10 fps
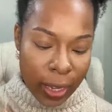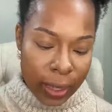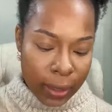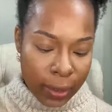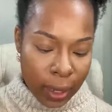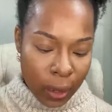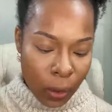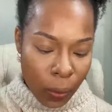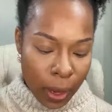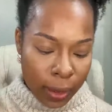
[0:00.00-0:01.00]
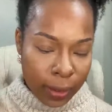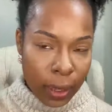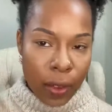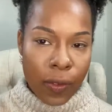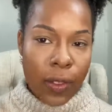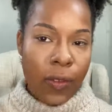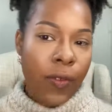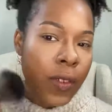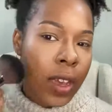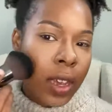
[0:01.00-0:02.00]
can set the rest of the
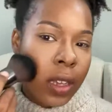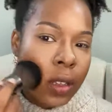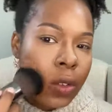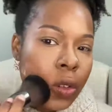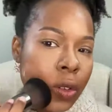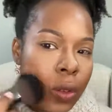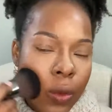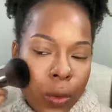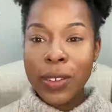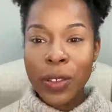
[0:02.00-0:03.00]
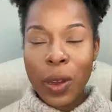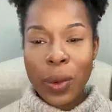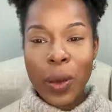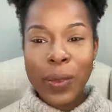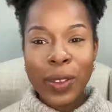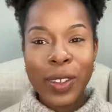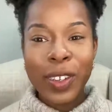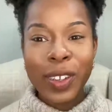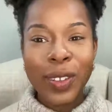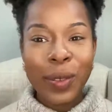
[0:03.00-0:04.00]
face. Bronzer, I'm coming to
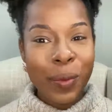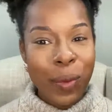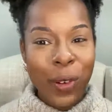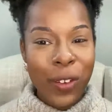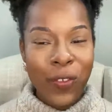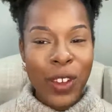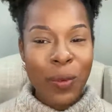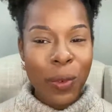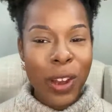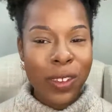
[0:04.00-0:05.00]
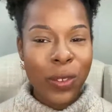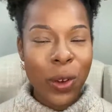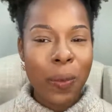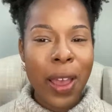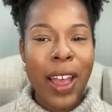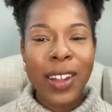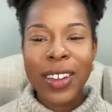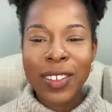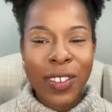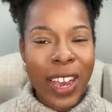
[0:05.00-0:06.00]
this Morphe bronzer
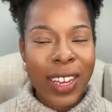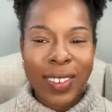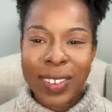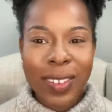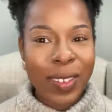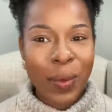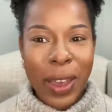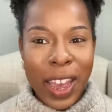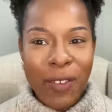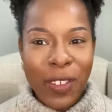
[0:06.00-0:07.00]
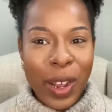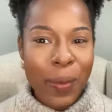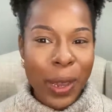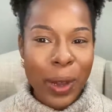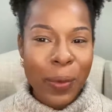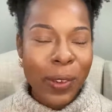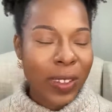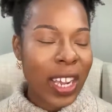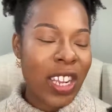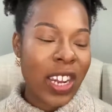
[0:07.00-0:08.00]
palette, you guys. This is in my everyday makeup
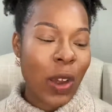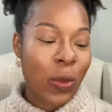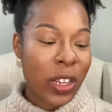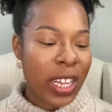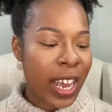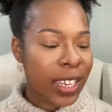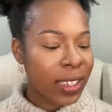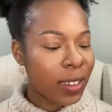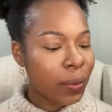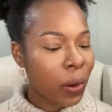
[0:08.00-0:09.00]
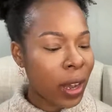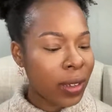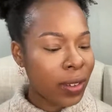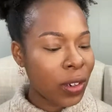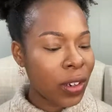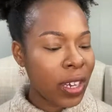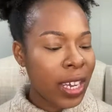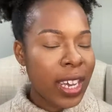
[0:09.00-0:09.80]
rotation. I really like this bronzer.